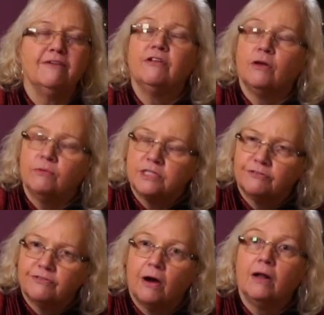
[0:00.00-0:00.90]
even though it was
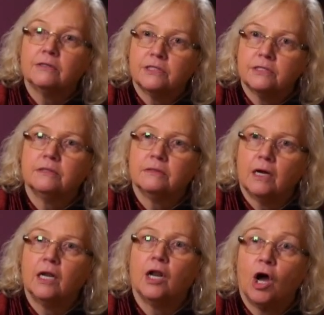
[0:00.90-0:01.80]
a false
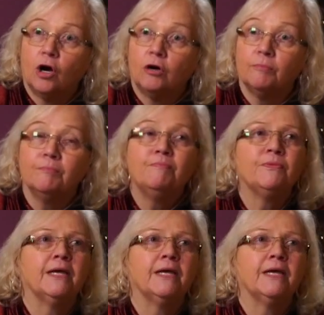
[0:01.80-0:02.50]
alarm,